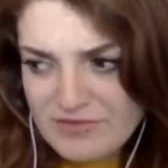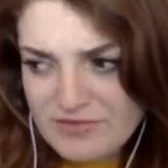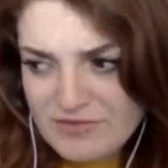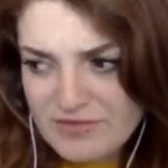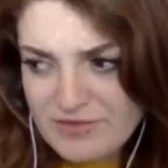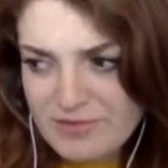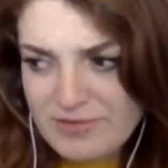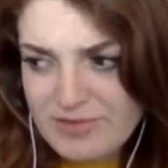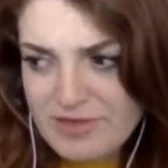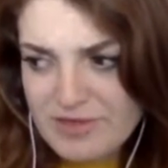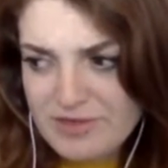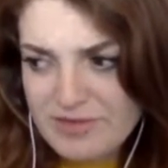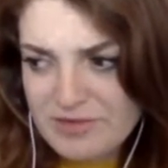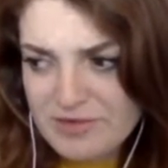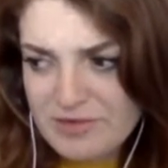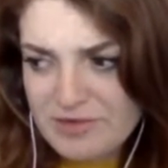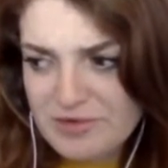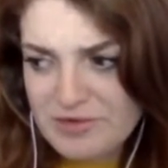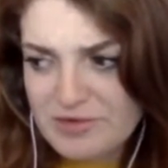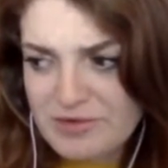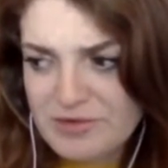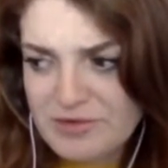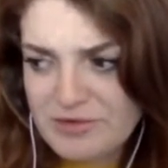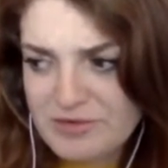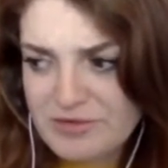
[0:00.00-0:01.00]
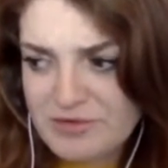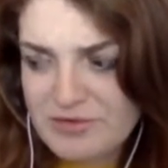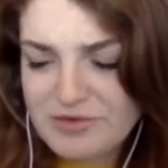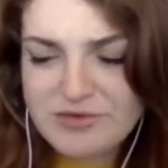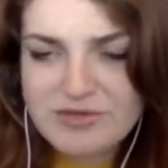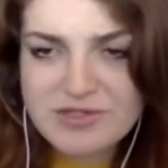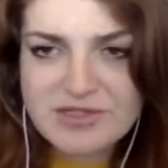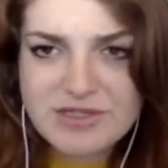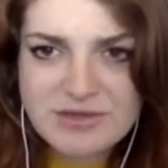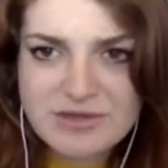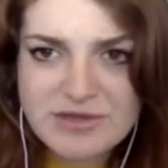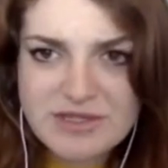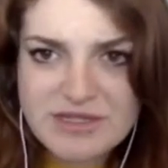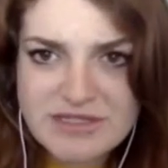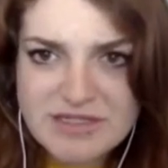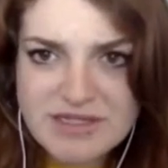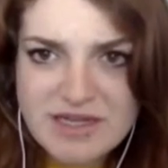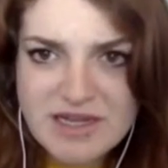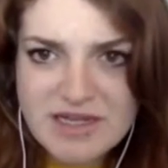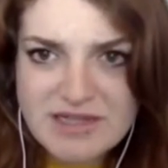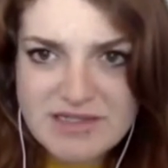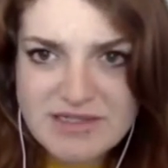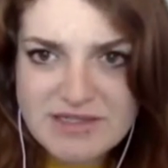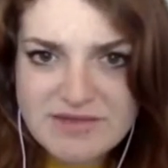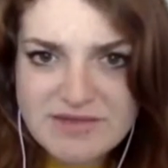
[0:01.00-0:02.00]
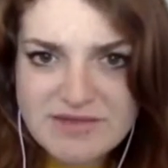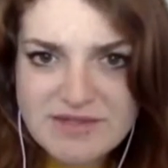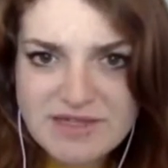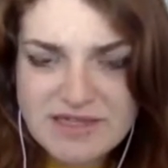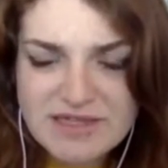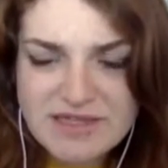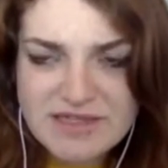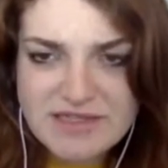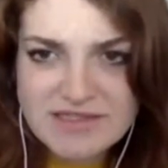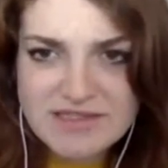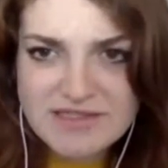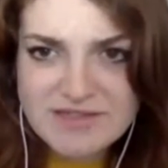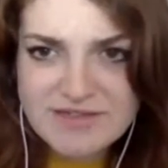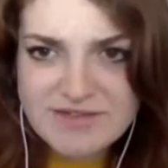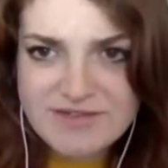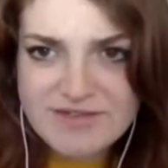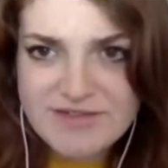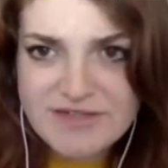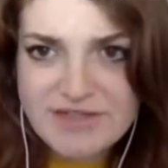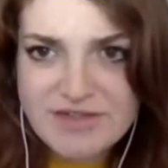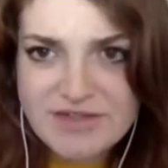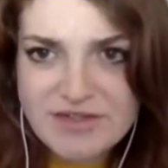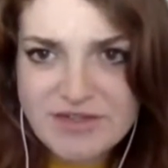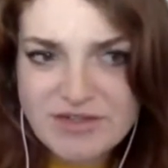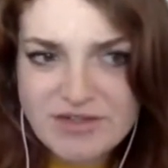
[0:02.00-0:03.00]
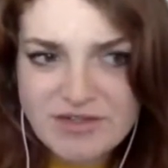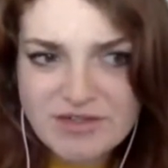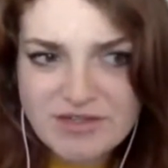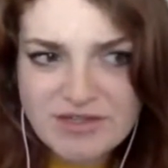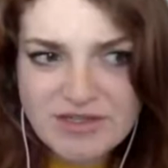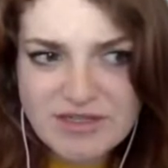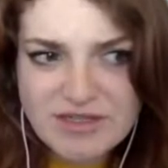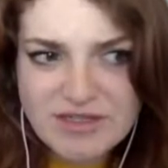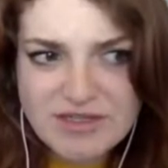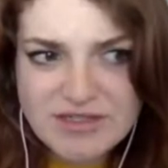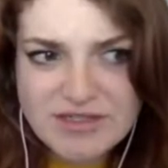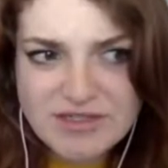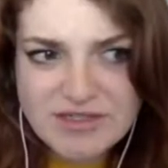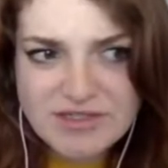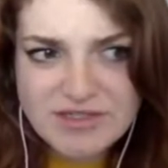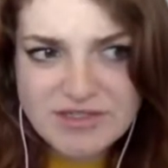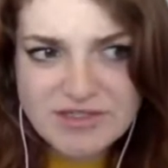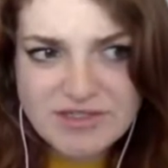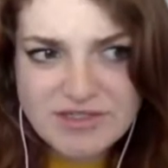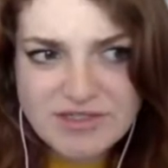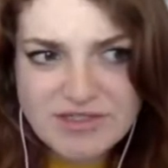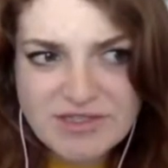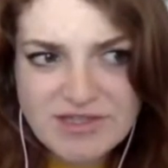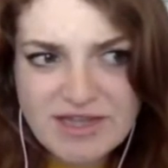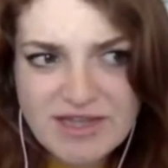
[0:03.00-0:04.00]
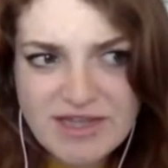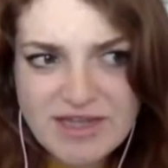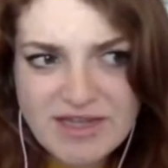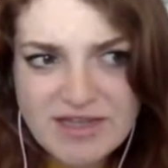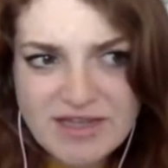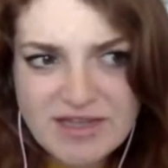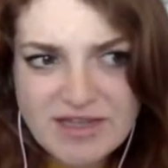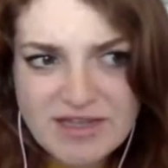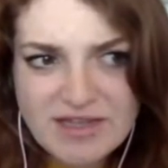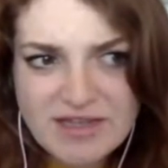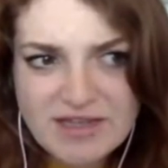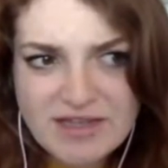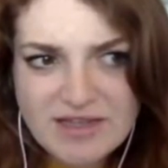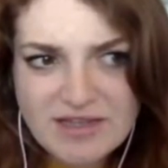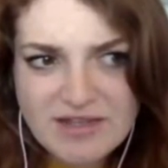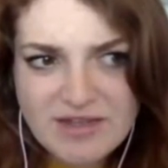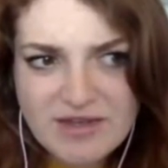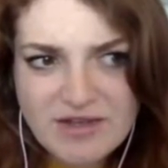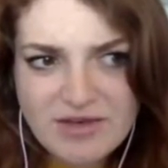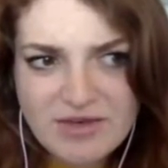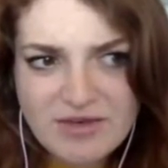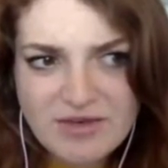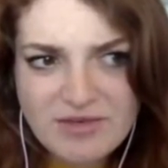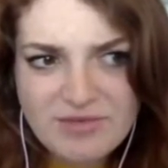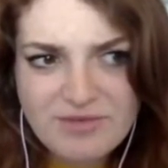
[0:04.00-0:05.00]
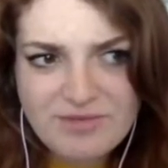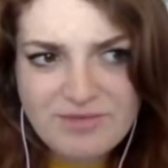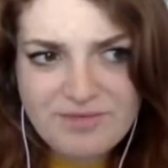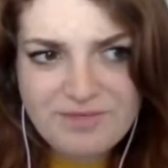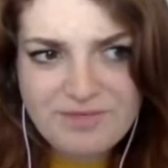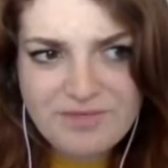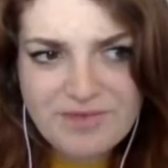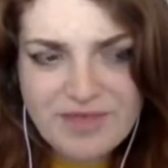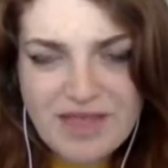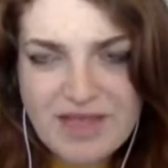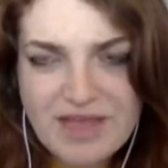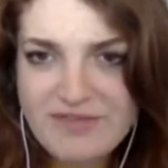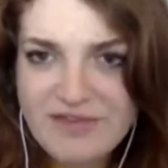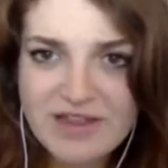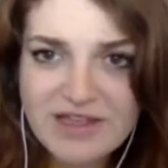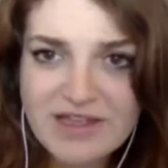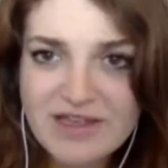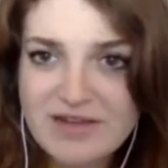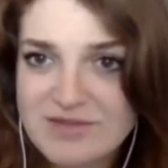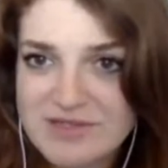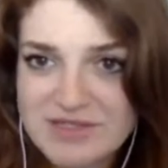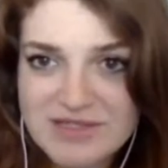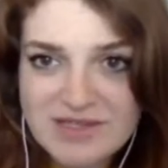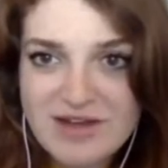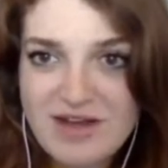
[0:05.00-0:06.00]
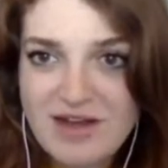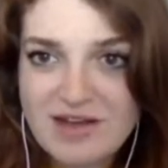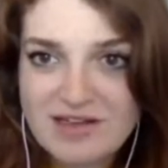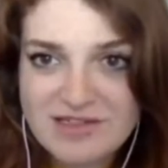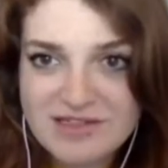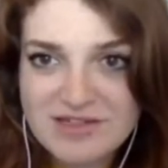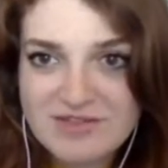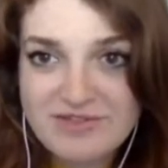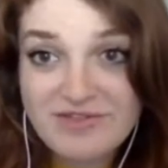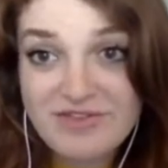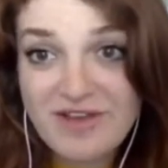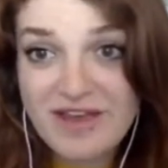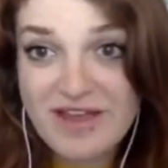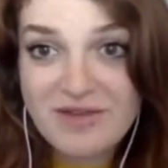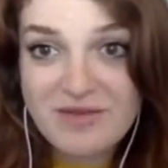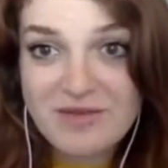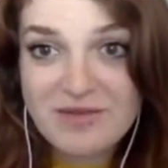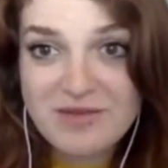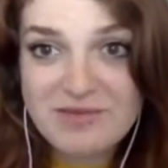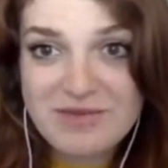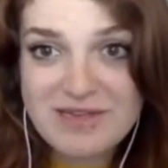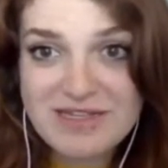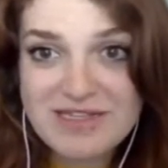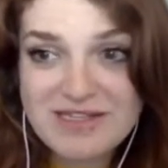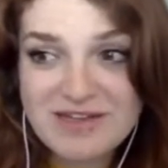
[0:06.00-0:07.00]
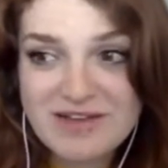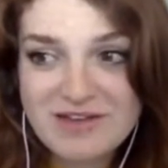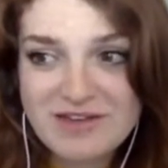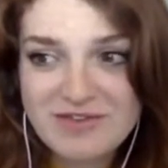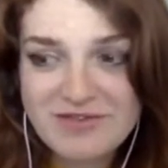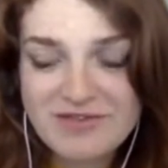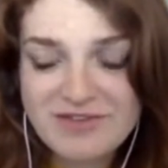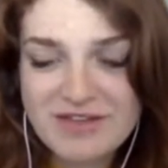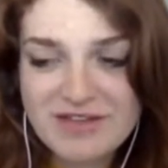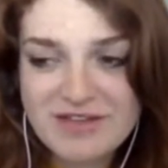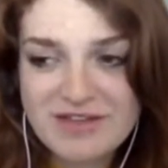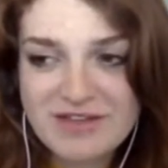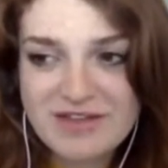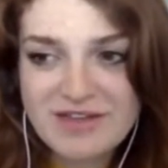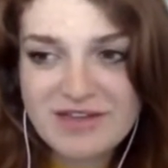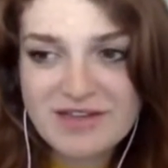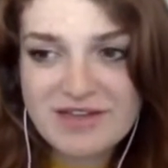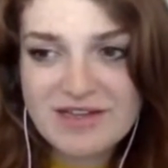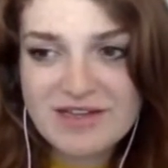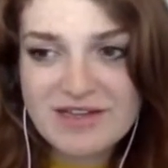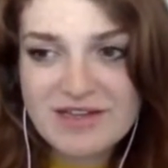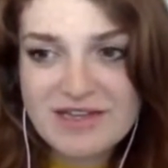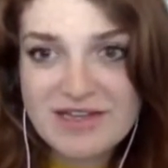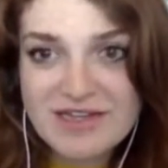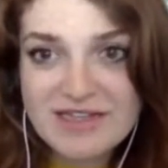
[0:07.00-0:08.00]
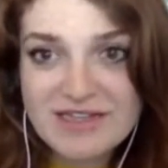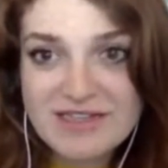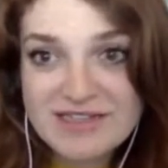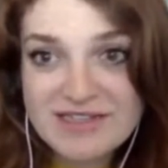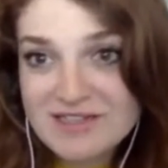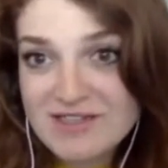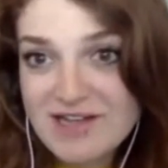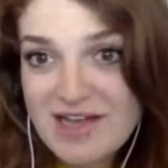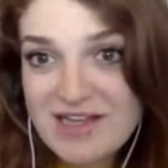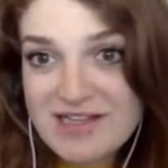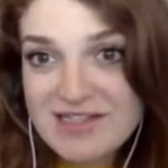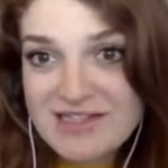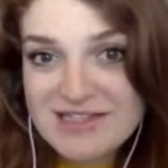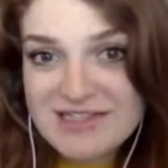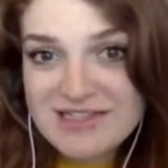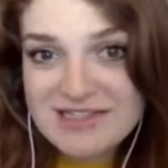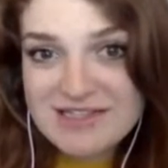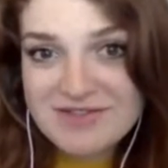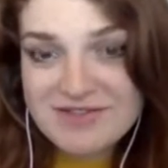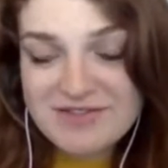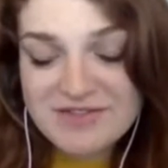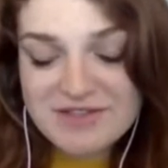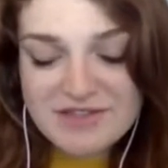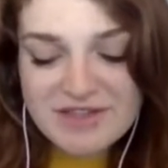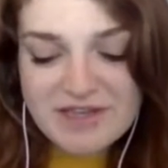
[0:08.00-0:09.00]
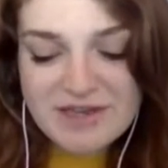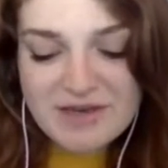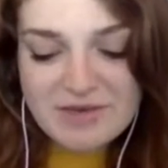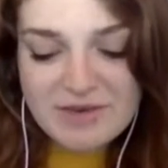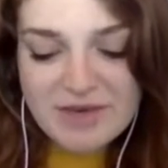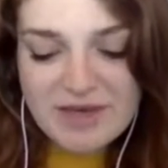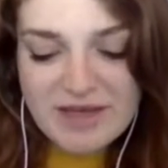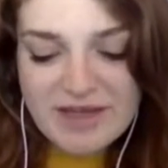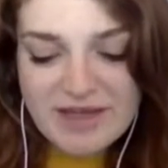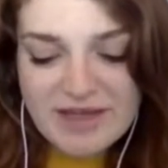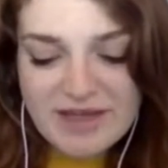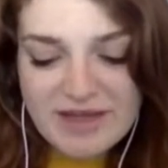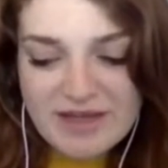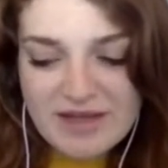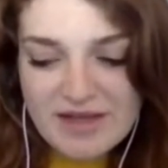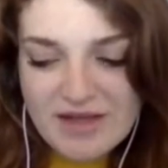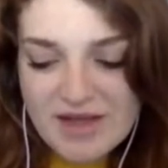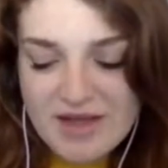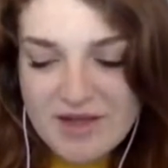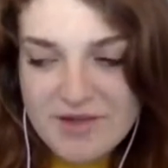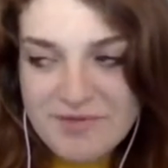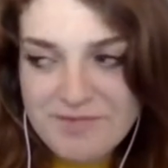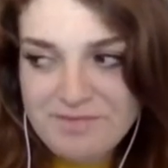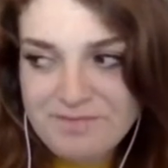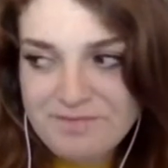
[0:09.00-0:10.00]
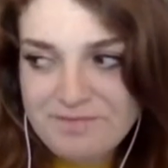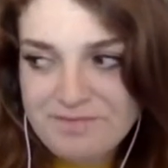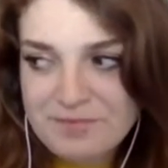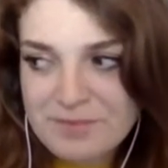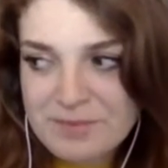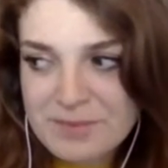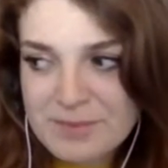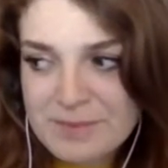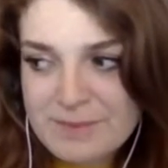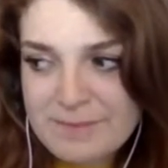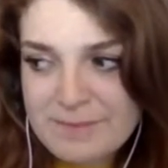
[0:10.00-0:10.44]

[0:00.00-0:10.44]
for people who deal with these kinds of things to feel, is just that, you know, I felt like I was in a constant fight with myself, and it's exhausting to feel that way.